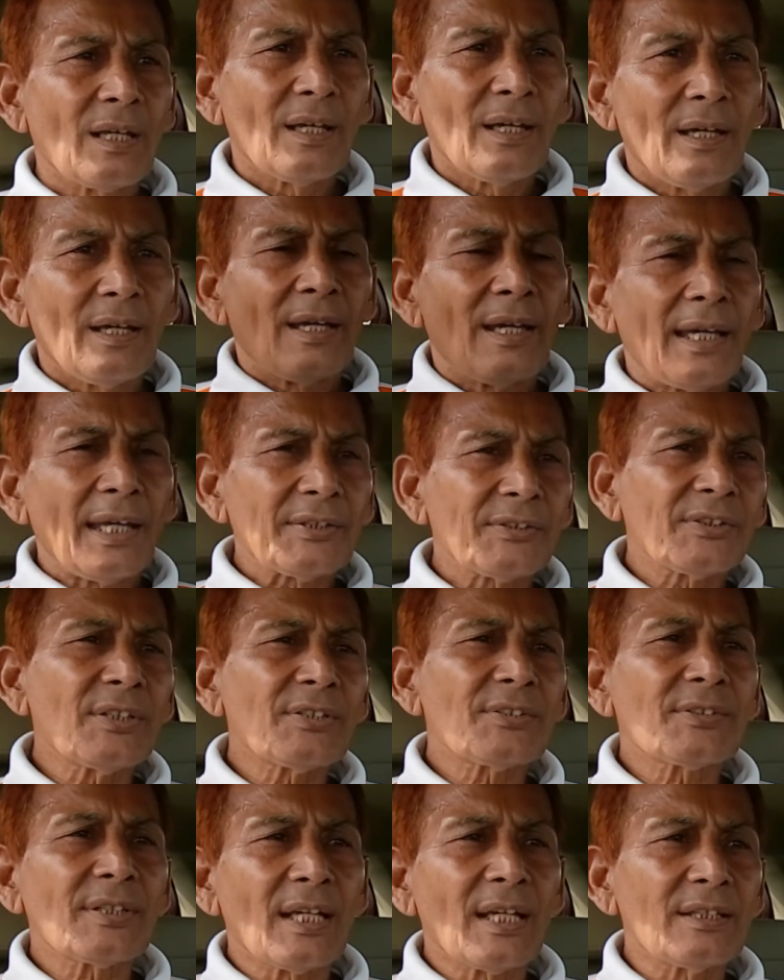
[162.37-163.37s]

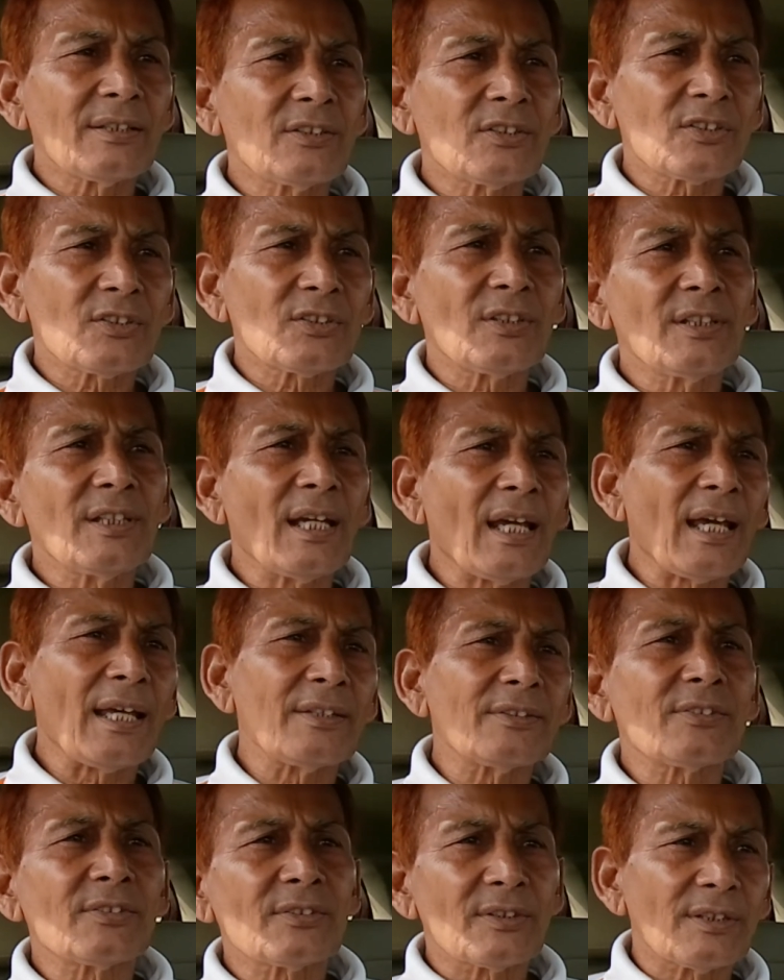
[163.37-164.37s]
assistance, he has
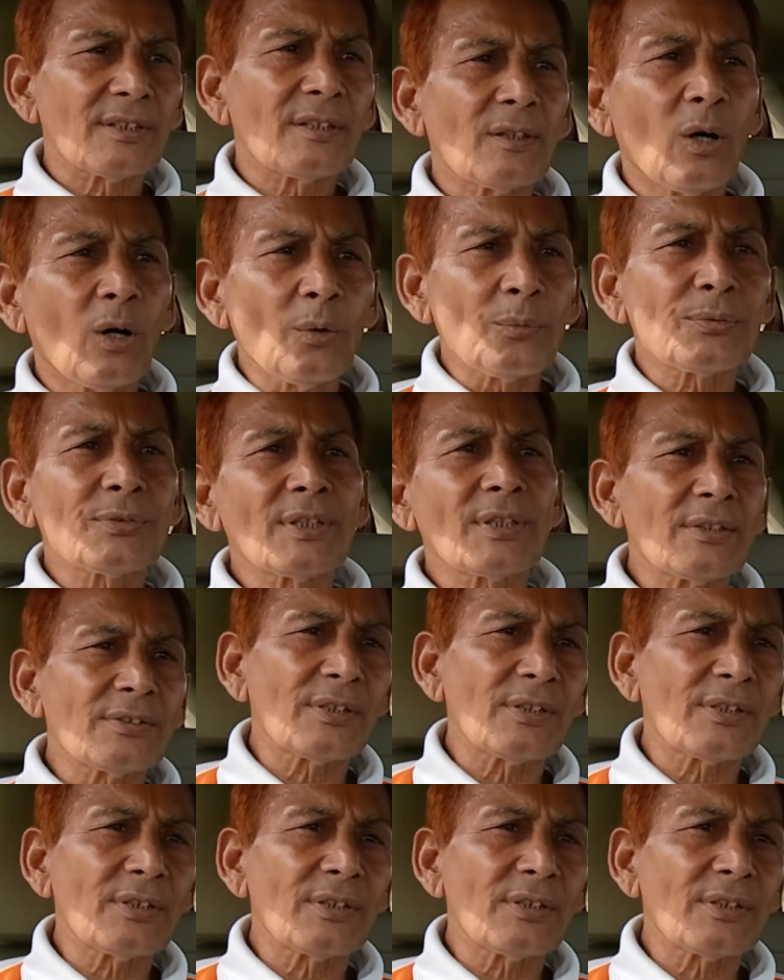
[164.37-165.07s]
obsession